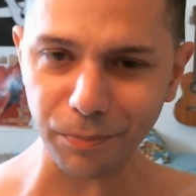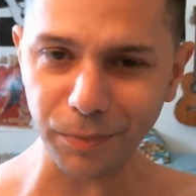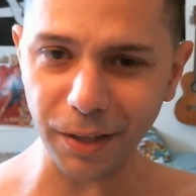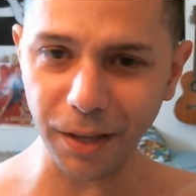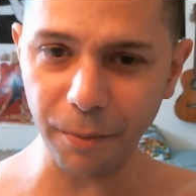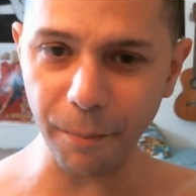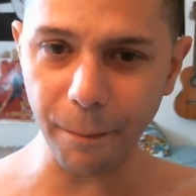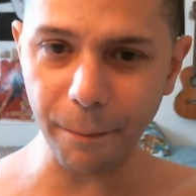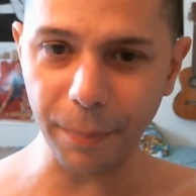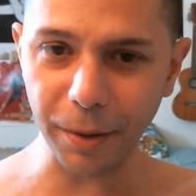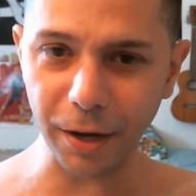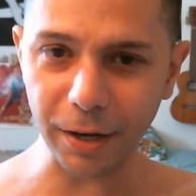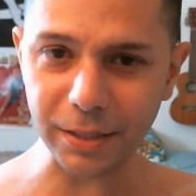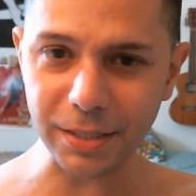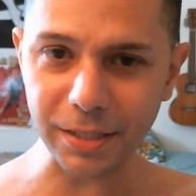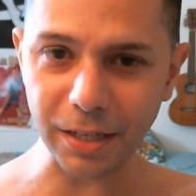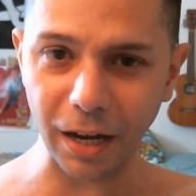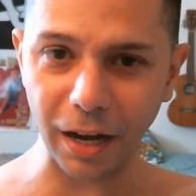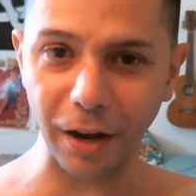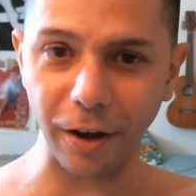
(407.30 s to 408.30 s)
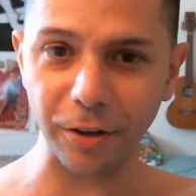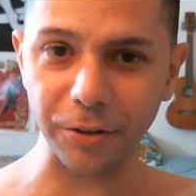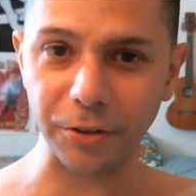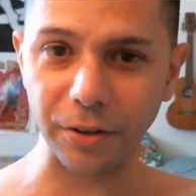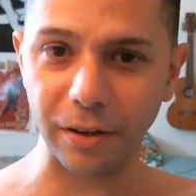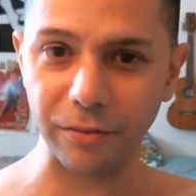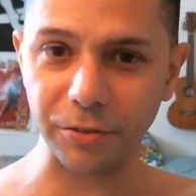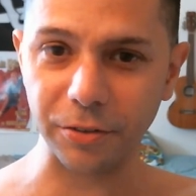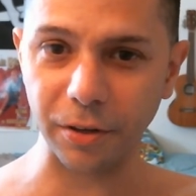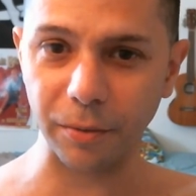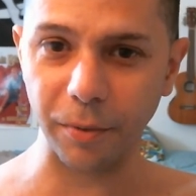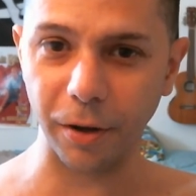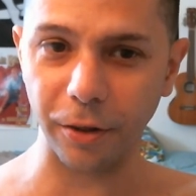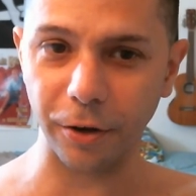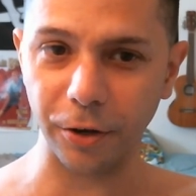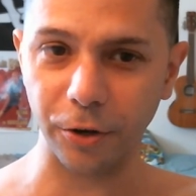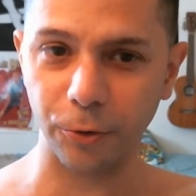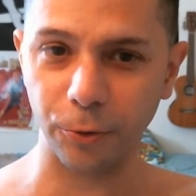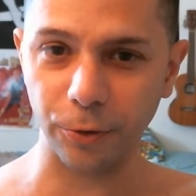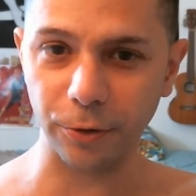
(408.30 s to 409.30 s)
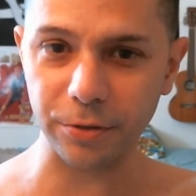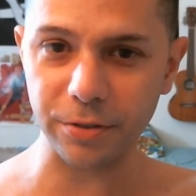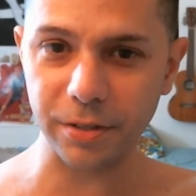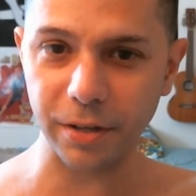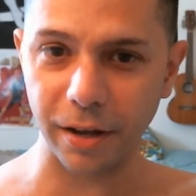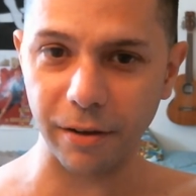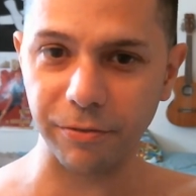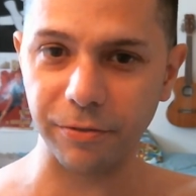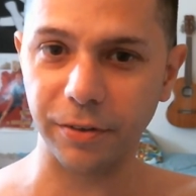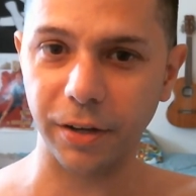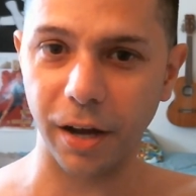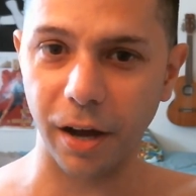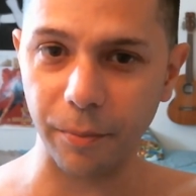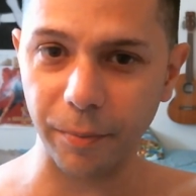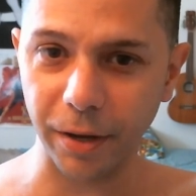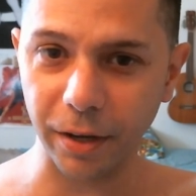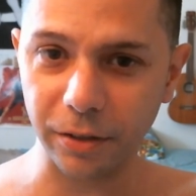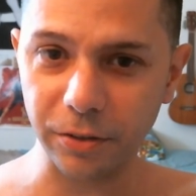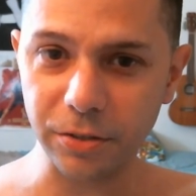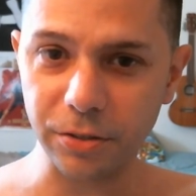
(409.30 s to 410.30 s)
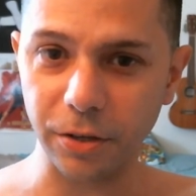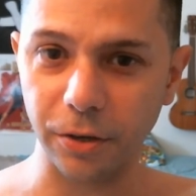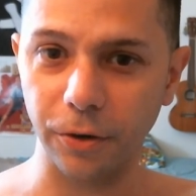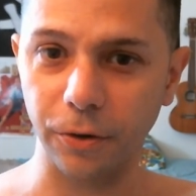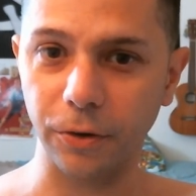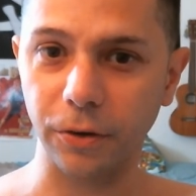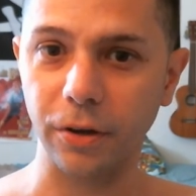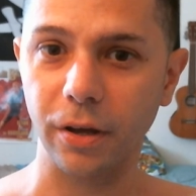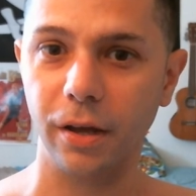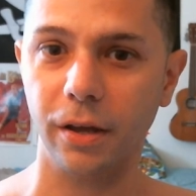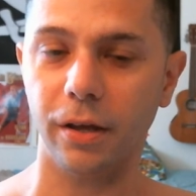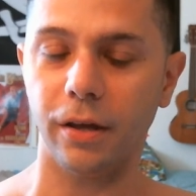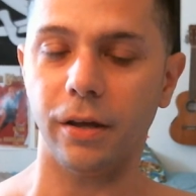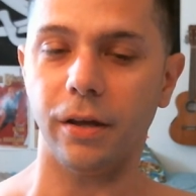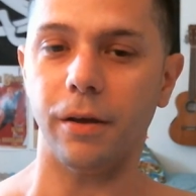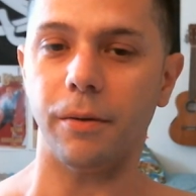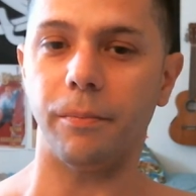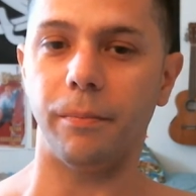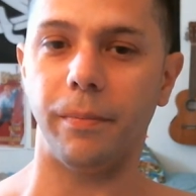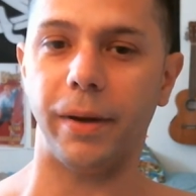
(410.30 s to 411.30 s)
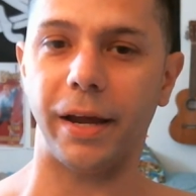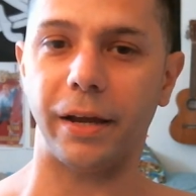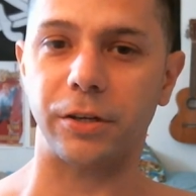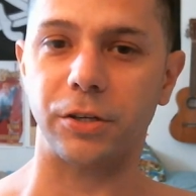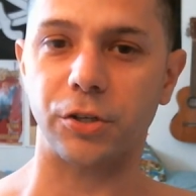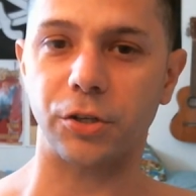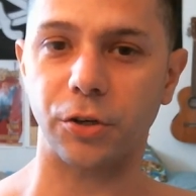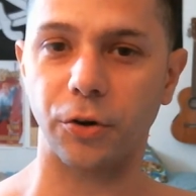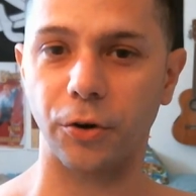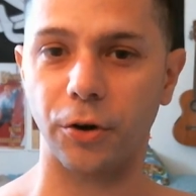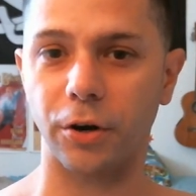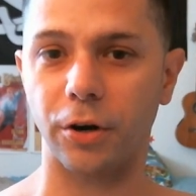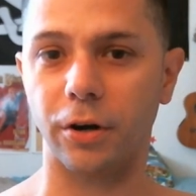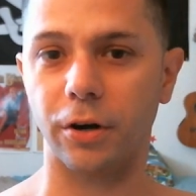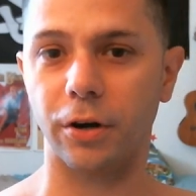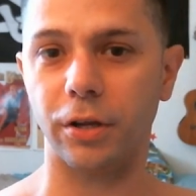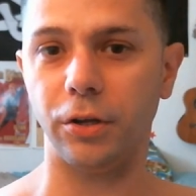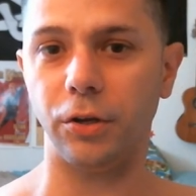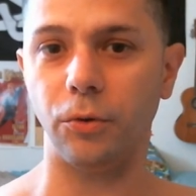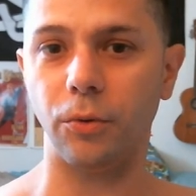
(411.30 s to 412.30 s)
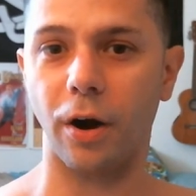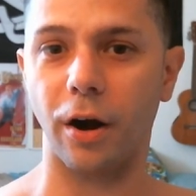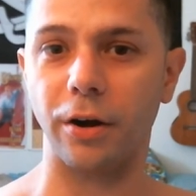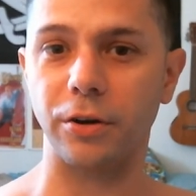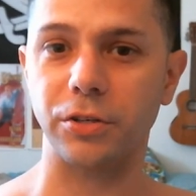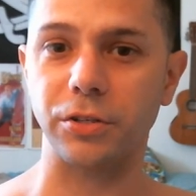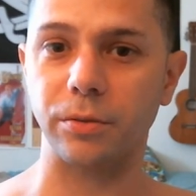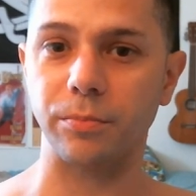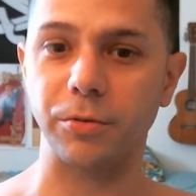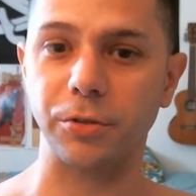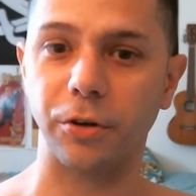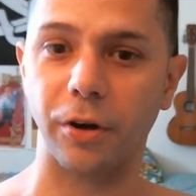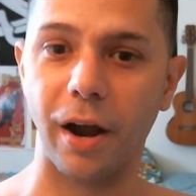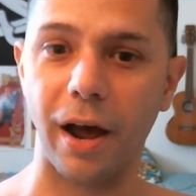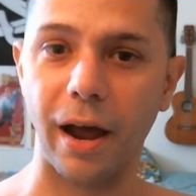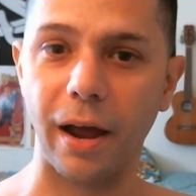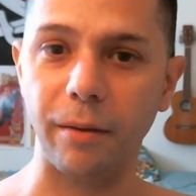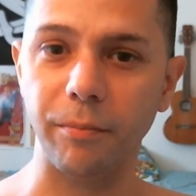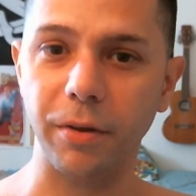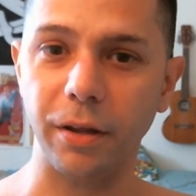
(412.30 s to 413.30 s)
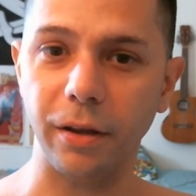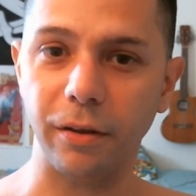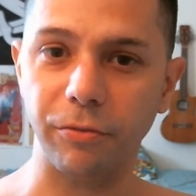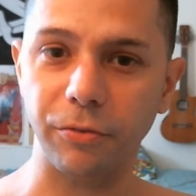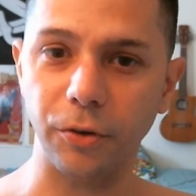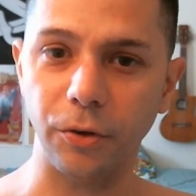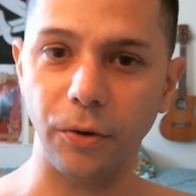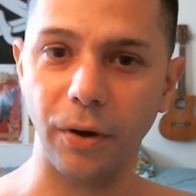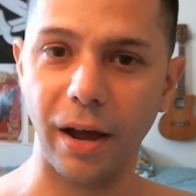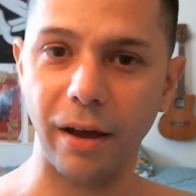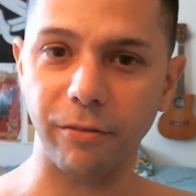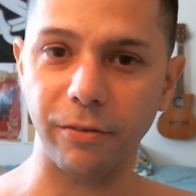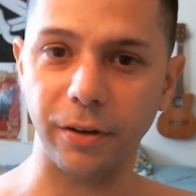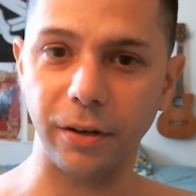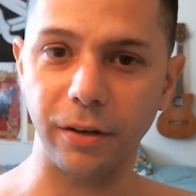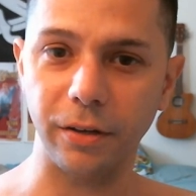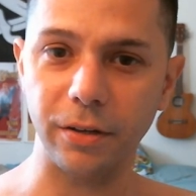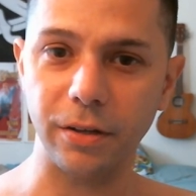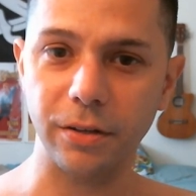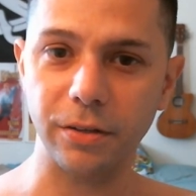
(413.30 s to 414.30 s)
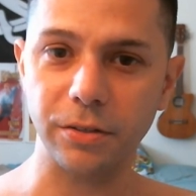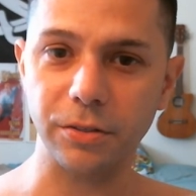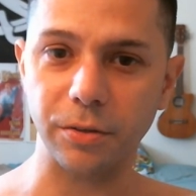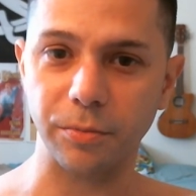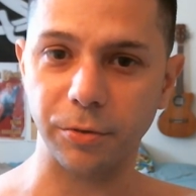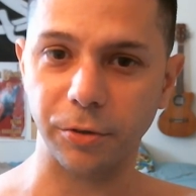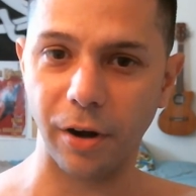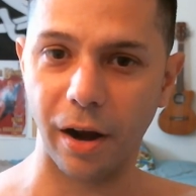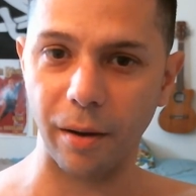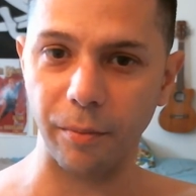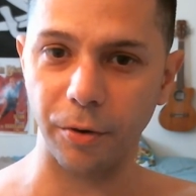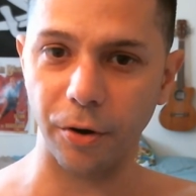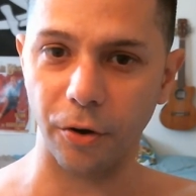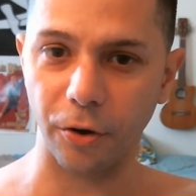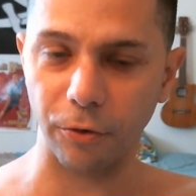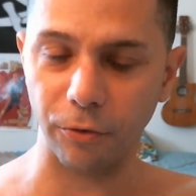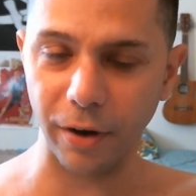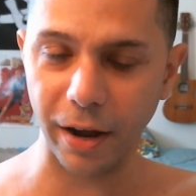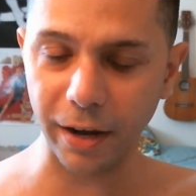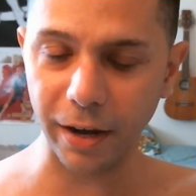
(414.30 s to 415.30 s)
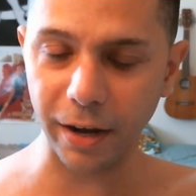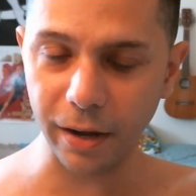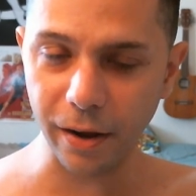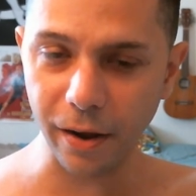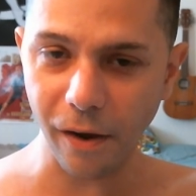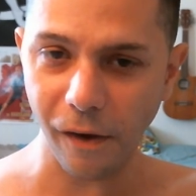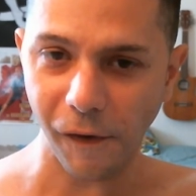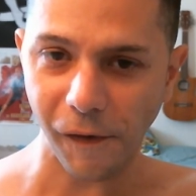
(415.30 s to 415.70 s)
but I also have some other cool stuff coming. So make sure you are subscribed if you haven't subscribed already.